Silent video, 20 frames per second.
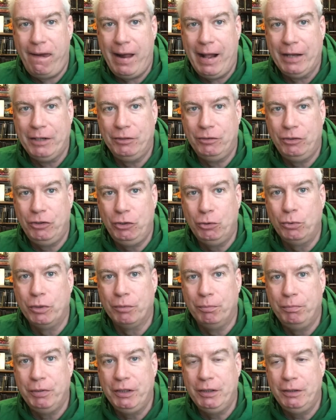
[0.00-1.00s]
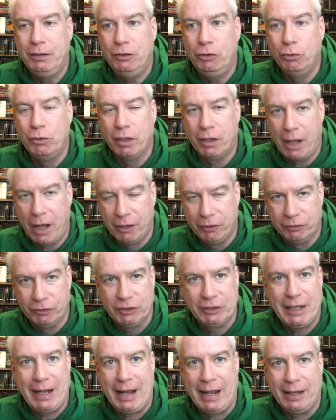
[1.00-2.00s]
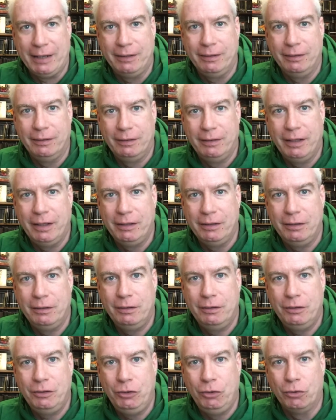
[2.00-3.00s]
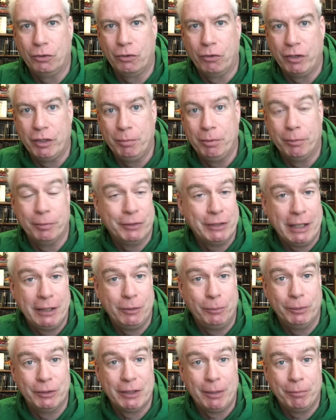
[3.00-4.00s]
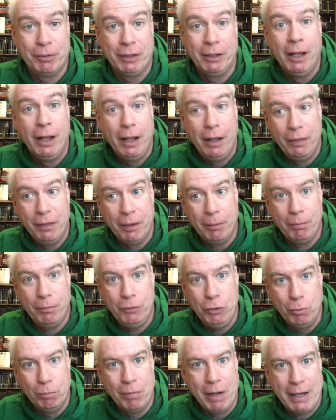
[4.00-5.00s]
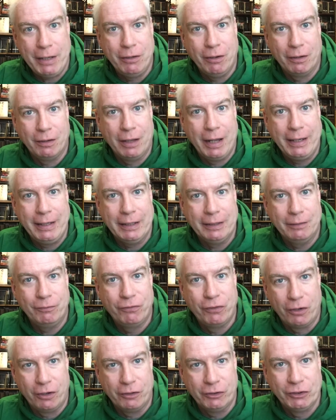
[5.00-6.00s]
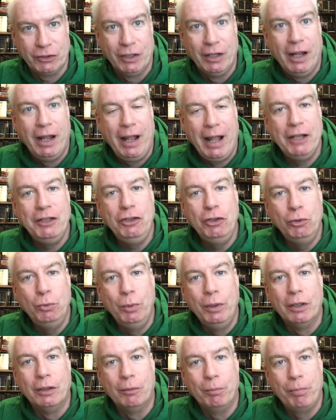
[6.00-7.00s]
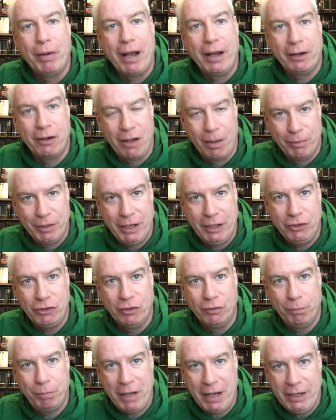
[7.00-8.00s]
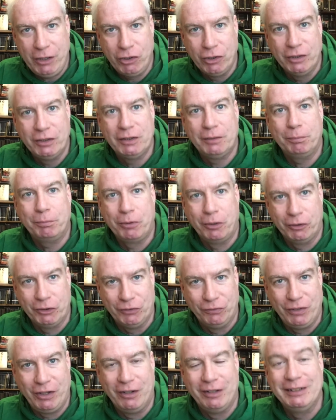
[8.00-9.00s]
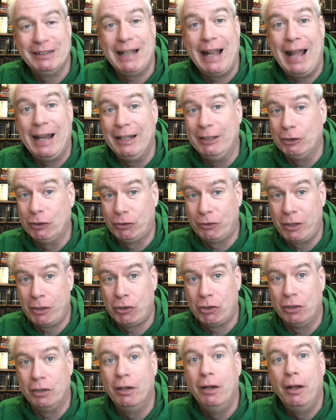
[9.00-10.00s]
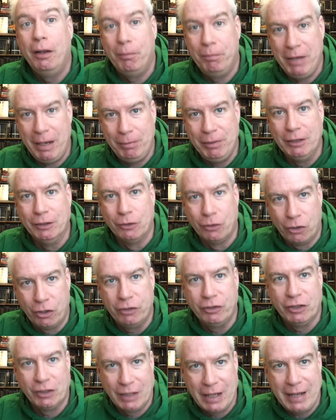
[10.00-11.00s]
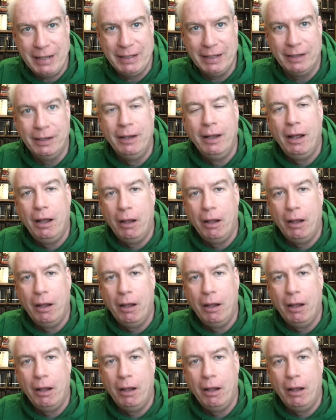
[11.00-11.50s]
and you can be you can understand that you're going to be presented with something that you might not like at first, and you will, by a combination of patience, perseverance, and instruction, maybe learn to like it.